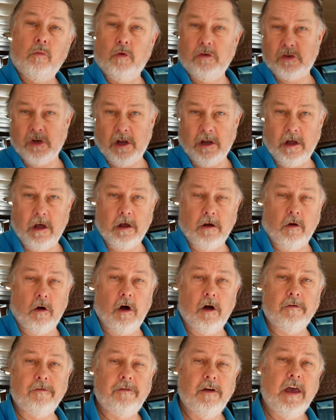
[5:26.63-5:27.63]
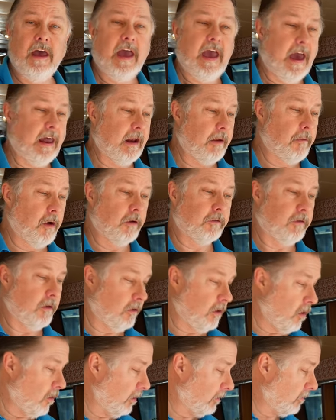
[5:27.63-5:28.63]
which I cut off, and I'm
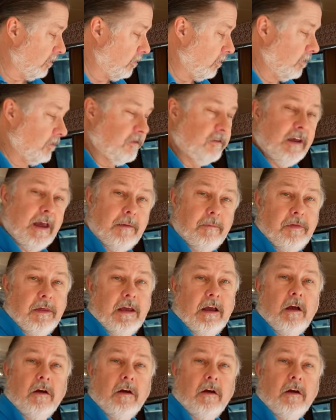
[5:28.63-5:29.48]
also going to do the same thing.